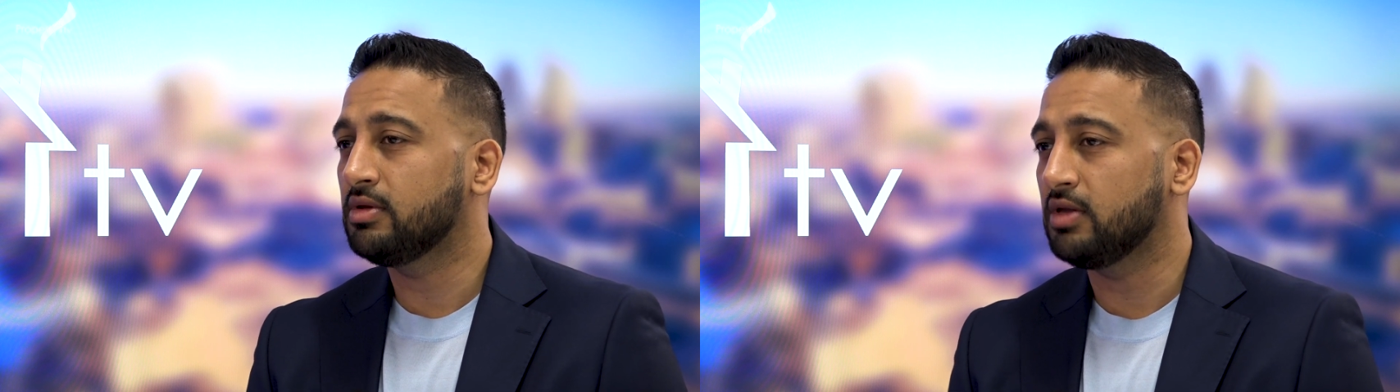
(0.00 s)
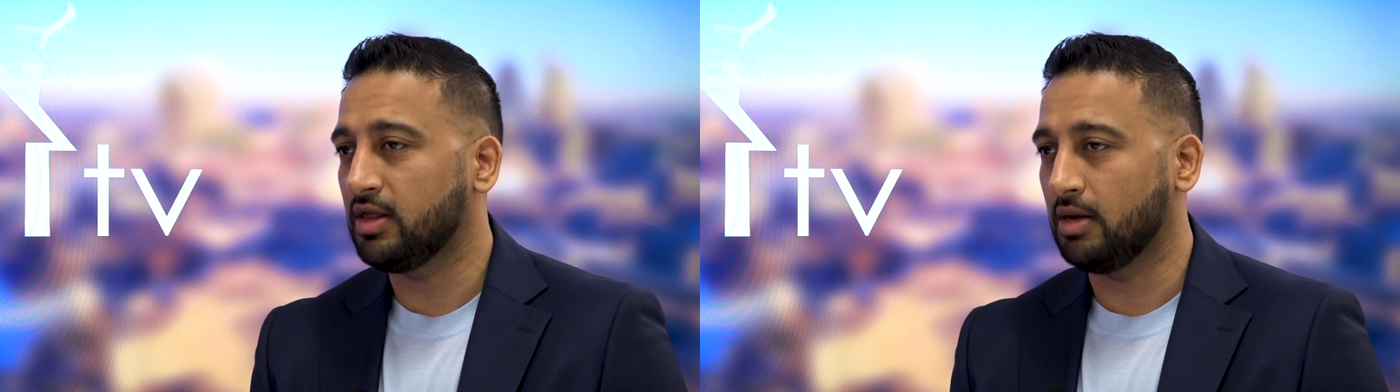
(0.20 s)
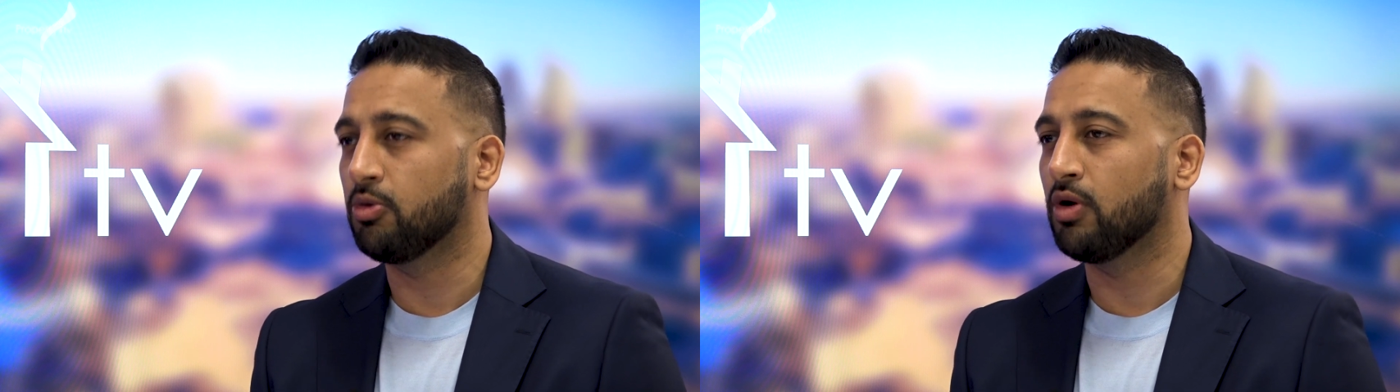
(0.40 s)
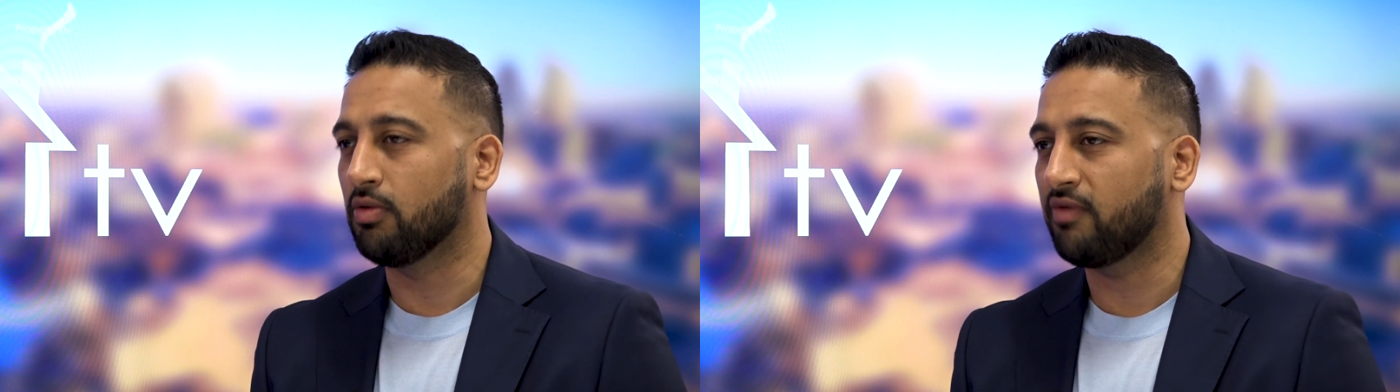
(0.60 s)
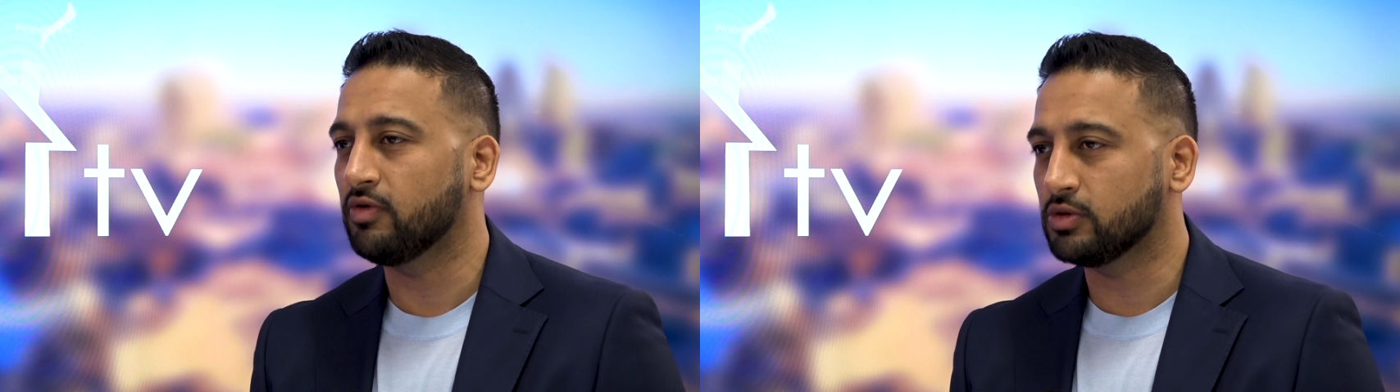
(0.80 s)
the employer
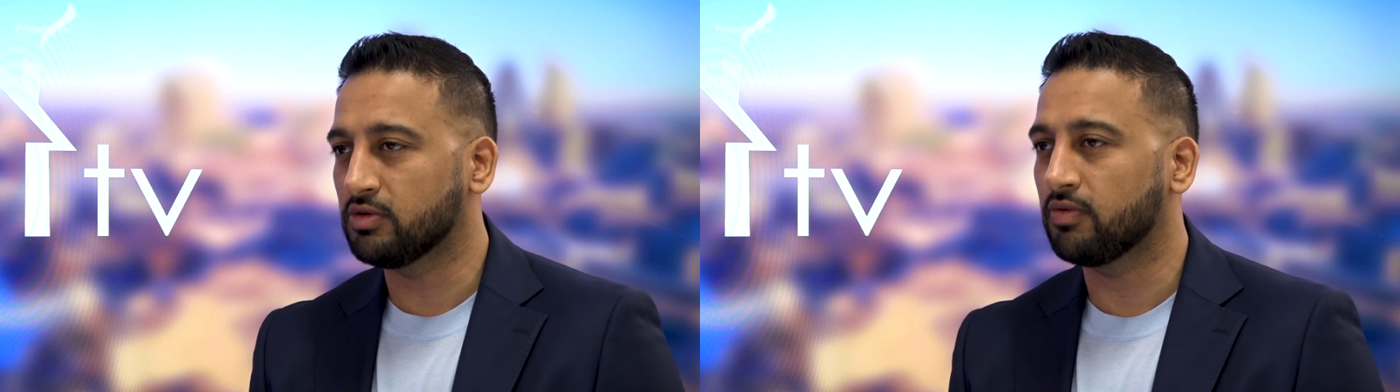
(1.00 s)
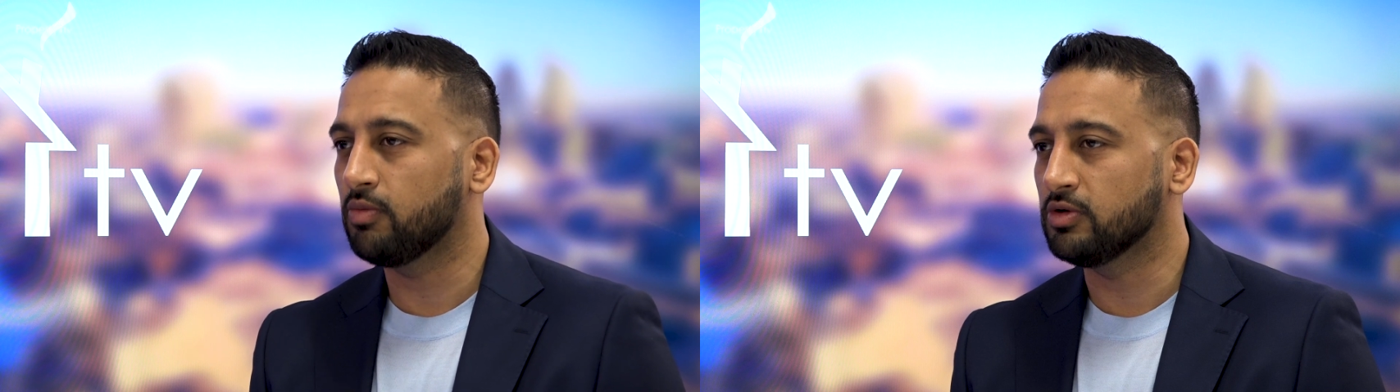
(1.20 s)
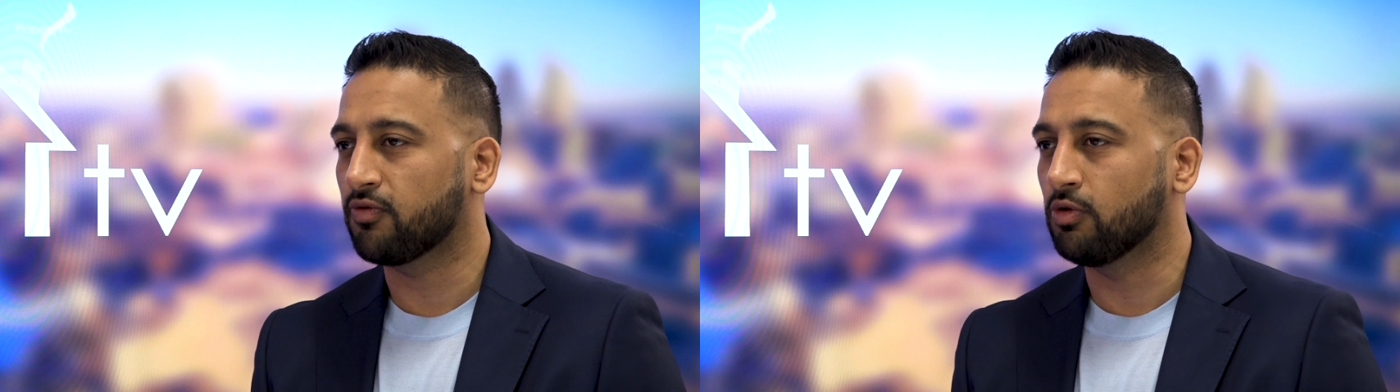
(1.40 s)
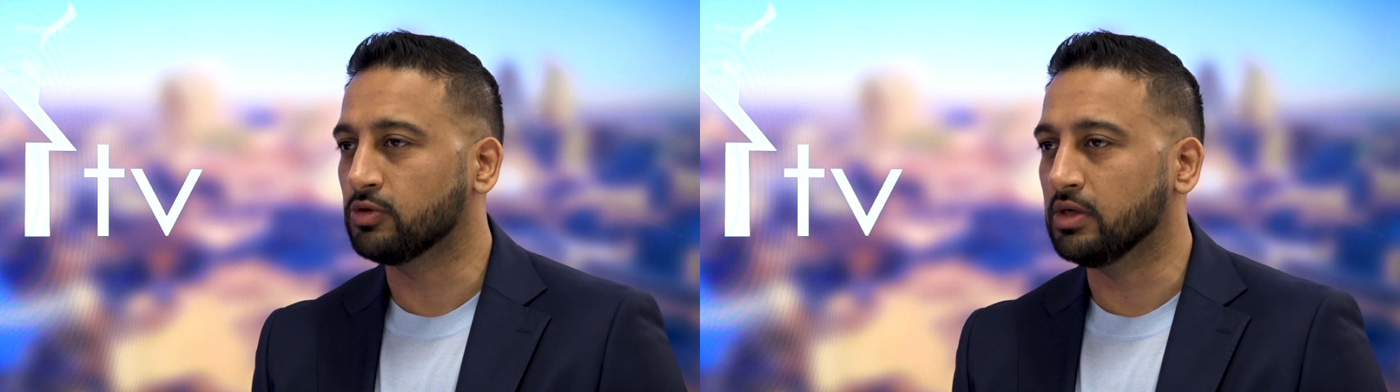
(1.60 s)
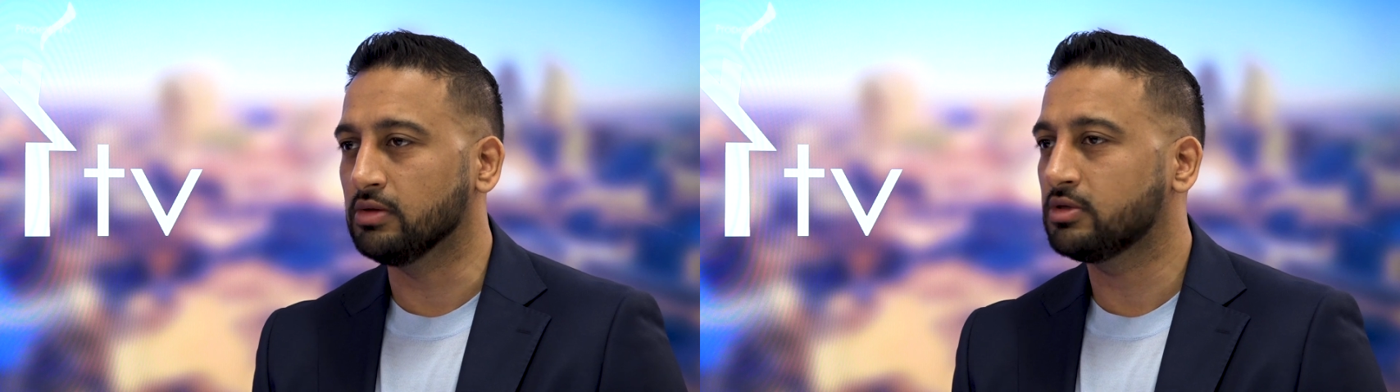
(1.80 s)
reference was
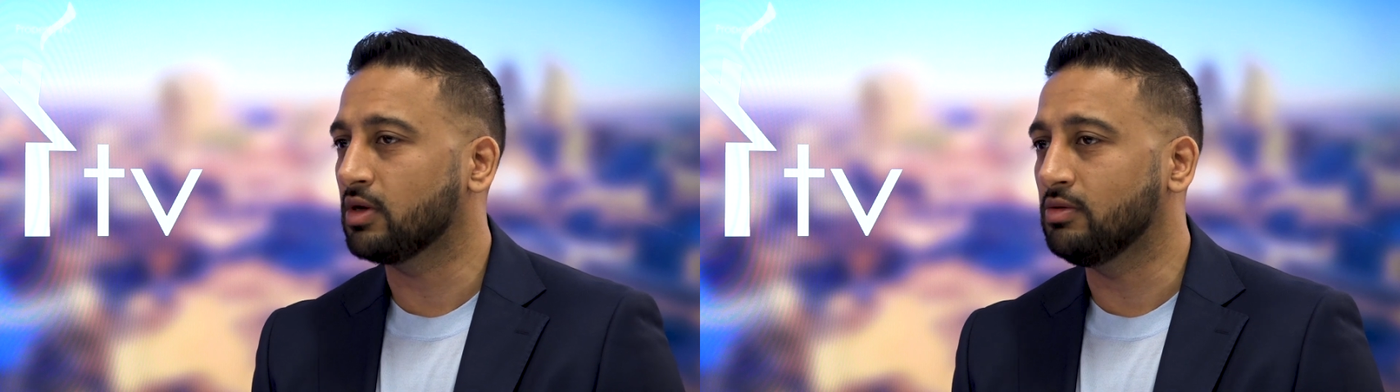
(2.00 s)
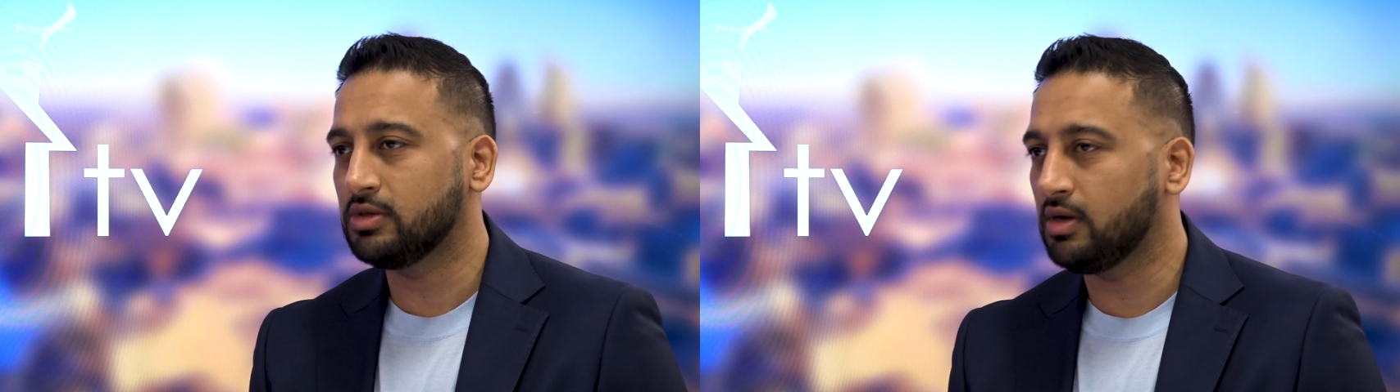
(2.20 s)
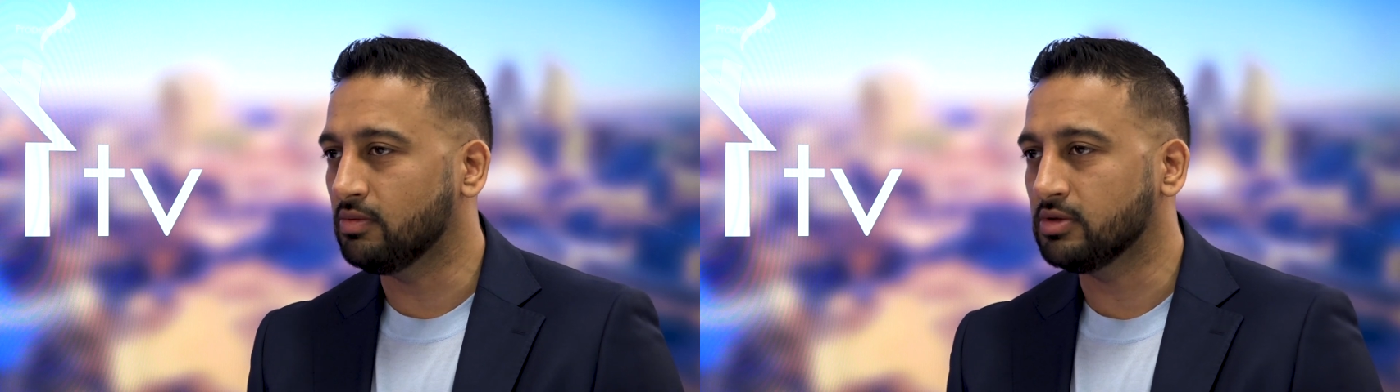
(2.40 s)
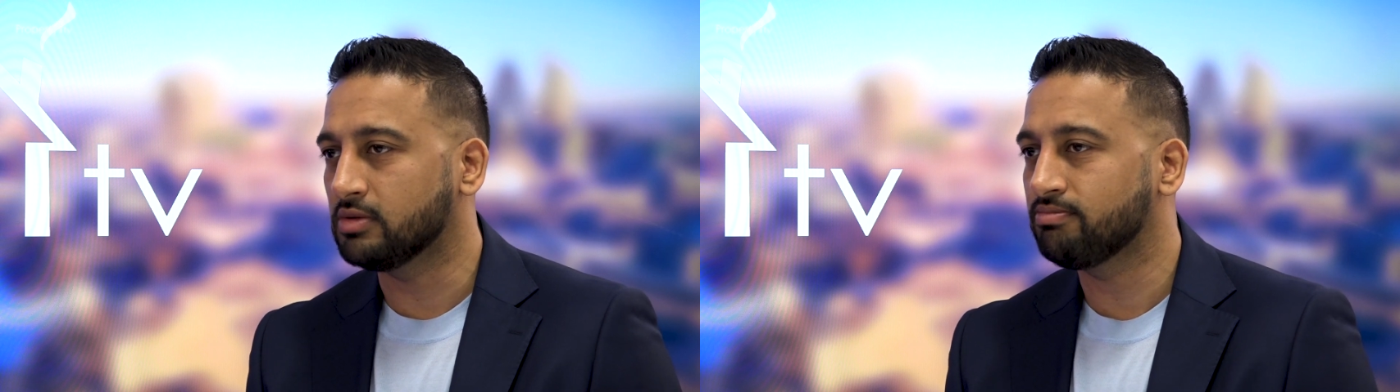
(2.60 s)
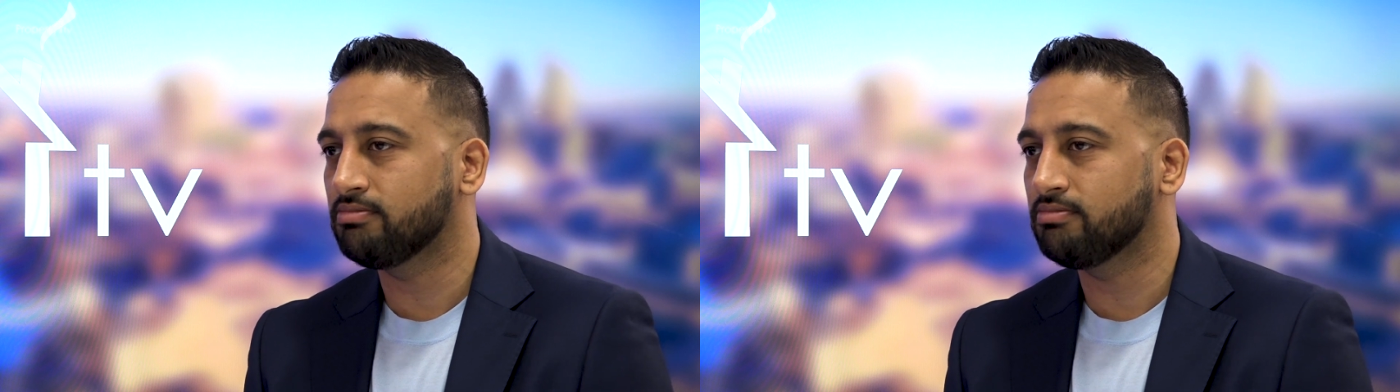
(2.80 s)
fraudulent, so it was.